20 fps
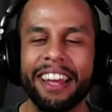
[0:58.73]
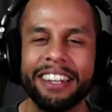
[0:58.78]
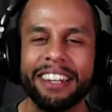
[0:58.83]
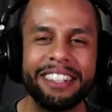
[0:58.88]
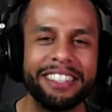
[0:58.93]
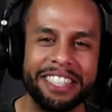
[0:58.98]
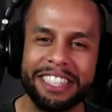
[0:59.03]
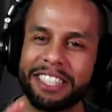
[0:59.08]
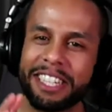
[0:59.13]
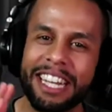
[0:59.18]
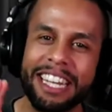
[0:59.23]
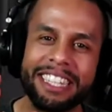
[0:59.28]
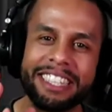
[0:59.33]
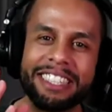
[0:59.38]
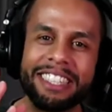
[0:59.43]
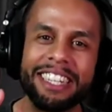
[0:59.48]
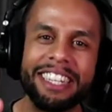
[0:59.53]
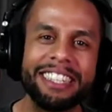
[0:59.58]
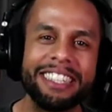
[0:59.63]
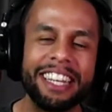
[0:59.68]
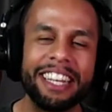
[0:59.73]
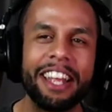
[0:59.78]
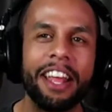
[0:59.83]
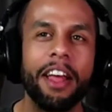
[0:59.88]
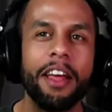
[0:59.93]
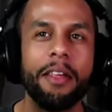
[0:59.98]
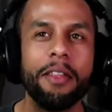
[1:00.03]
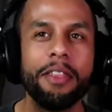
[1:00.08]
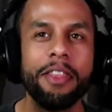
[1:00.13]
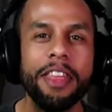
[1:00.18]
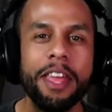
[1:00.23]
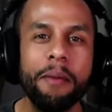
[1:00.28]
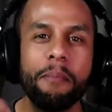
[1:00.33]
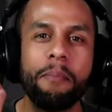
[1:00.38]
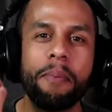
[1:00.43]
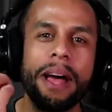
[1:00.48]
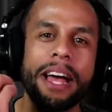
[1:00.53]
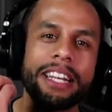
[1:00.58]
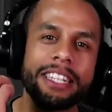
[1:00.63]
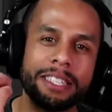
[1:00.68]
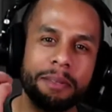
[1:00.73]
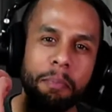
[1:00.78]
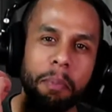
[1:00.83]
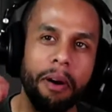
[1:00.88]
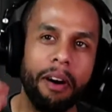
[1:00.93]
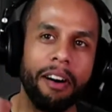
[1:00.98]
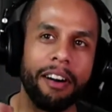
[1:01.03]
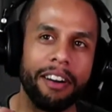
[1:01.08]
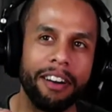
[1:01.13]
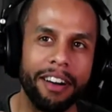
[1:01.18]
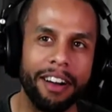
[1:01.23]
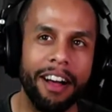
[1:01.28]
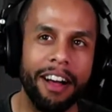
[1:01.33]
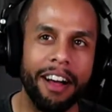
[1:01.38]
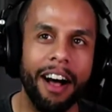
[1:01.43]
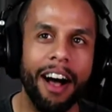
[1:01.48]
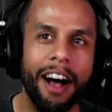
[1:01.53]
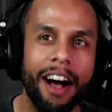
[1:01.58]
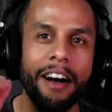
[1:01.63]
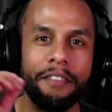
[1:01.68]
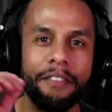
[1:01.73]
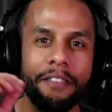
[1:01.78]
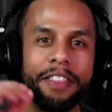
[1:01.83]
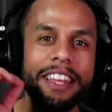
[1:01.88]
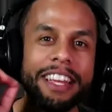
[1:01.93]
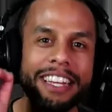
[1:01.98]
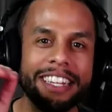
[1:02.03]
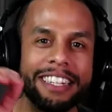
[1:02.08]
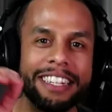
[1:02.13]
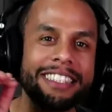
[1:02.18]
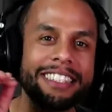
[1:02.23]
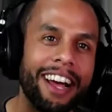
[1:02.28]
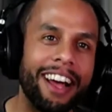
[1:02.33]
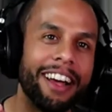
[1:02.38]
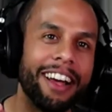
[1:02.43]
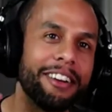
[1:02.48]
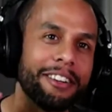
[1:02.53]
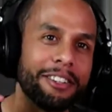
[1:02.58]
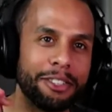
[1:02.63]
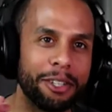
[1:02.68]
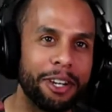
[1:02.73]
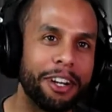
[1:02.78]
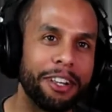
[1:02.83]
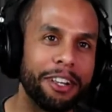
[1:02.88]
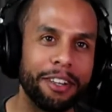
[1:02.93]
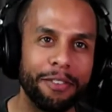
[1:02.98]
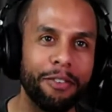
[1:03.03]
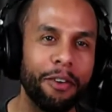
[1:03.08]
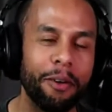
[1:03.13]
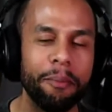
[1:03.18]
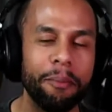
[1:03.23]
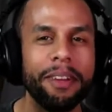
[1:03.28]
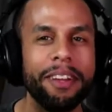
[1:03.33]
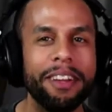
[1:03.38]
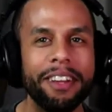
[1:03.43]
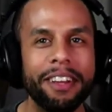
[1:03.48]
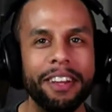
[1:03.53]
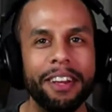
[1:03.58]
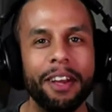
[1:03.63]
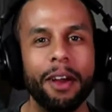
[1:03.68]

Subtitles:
it's like the best part of the entire trailer for me